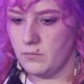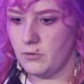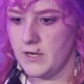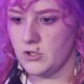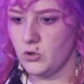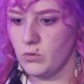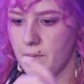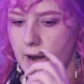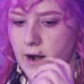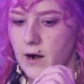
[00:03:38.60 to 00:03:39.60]
Press to
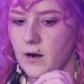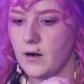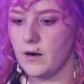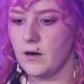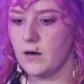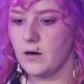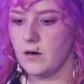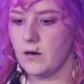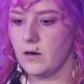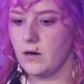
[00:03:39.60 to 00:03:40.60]
repair.
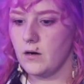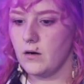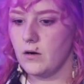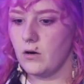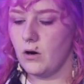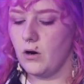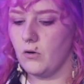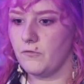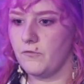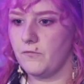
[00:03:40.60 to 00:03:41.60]
Oh.